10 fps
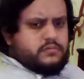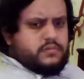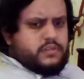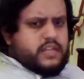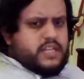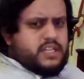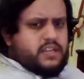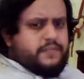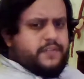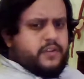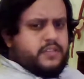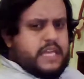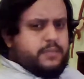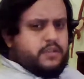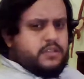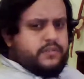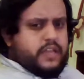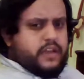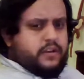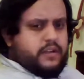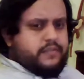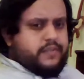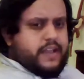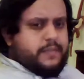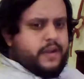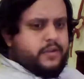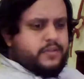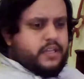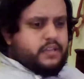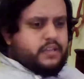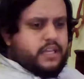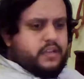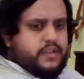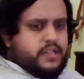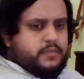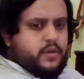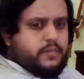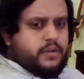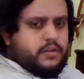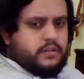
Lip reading: And that's like a few examples of of animators I can think of at the moment.